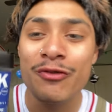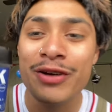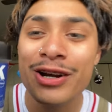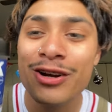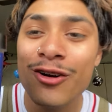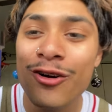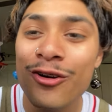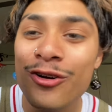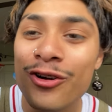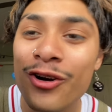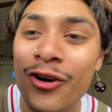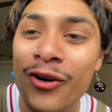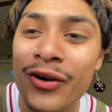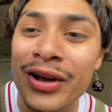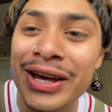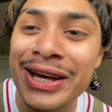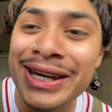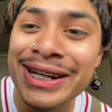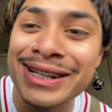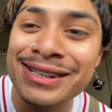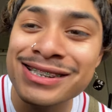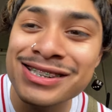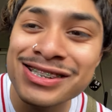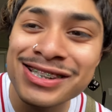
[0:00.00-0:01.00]
We're gonna go
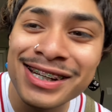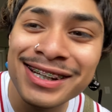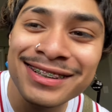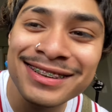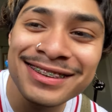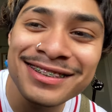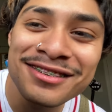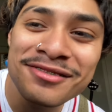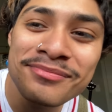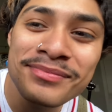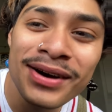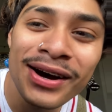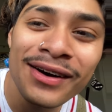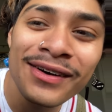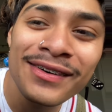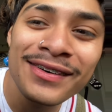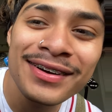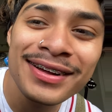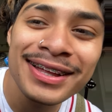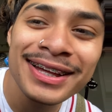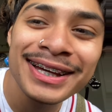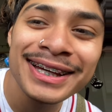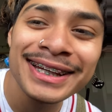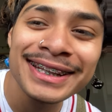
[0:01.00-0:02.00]
ahead and check them out
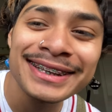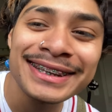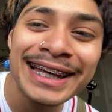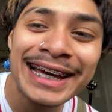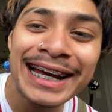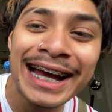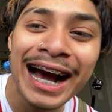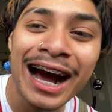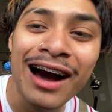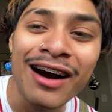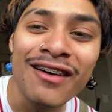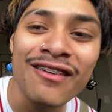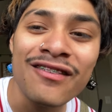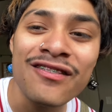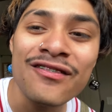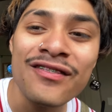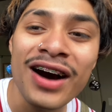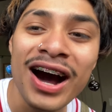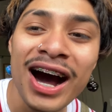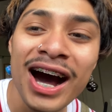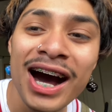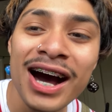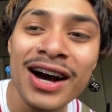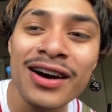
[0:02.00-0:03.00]
they got
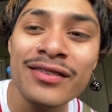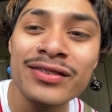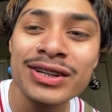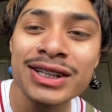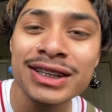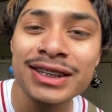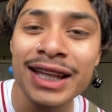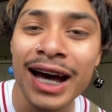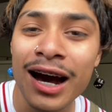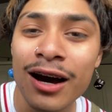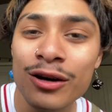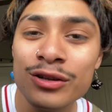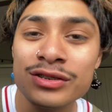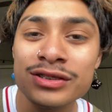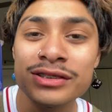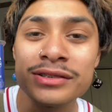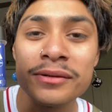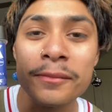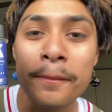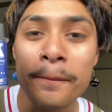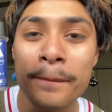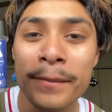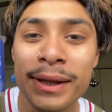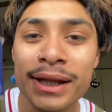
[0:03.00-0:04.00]

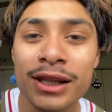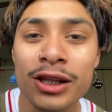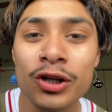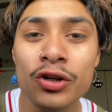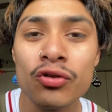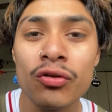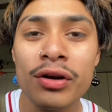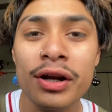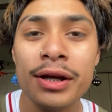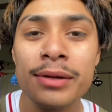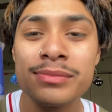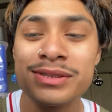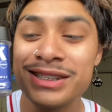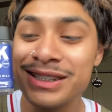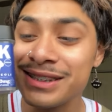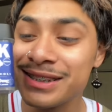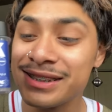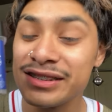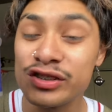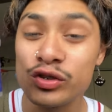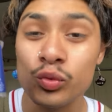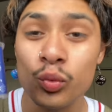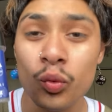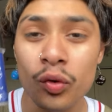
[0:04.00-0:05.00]
5,000 milligrams in
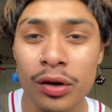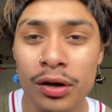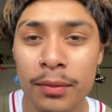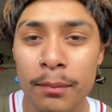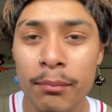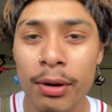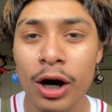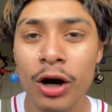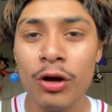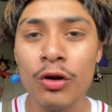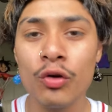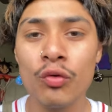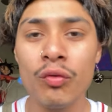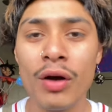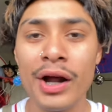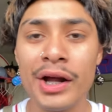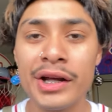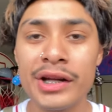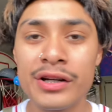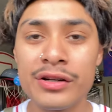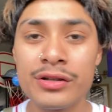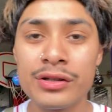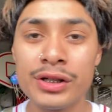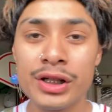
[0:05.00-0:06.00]
this one bottle right
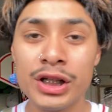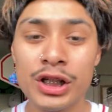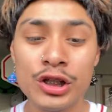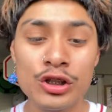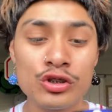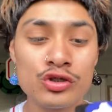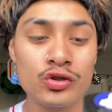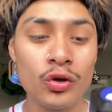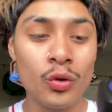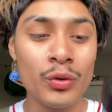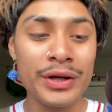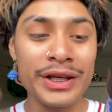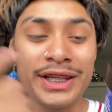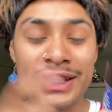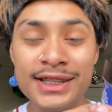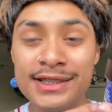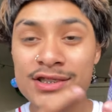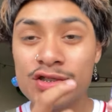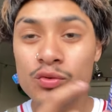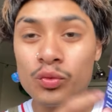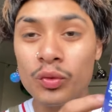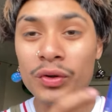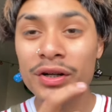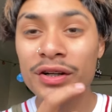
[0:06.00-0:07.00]
here. So
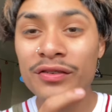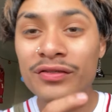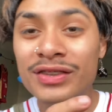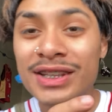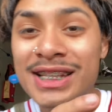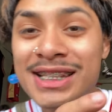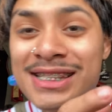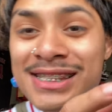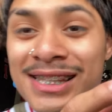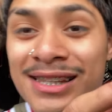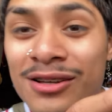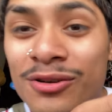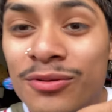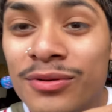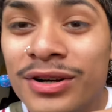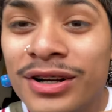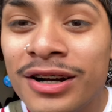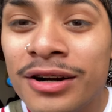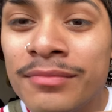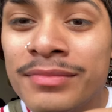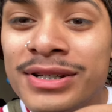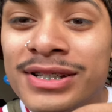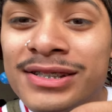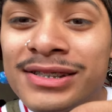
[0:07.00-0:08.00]
each one of these little
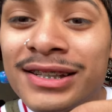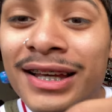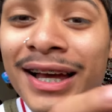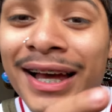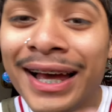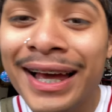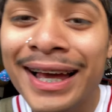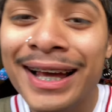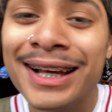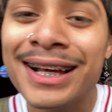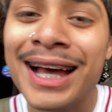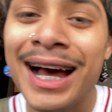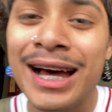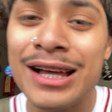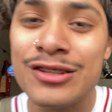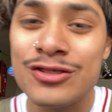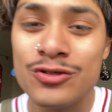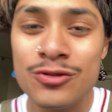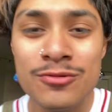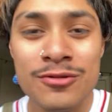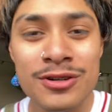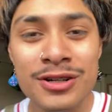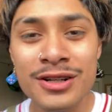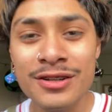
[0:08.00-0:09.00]
gummies got
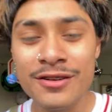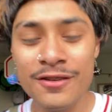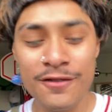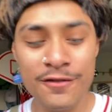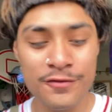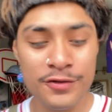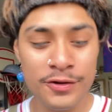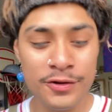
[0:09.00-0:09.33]
250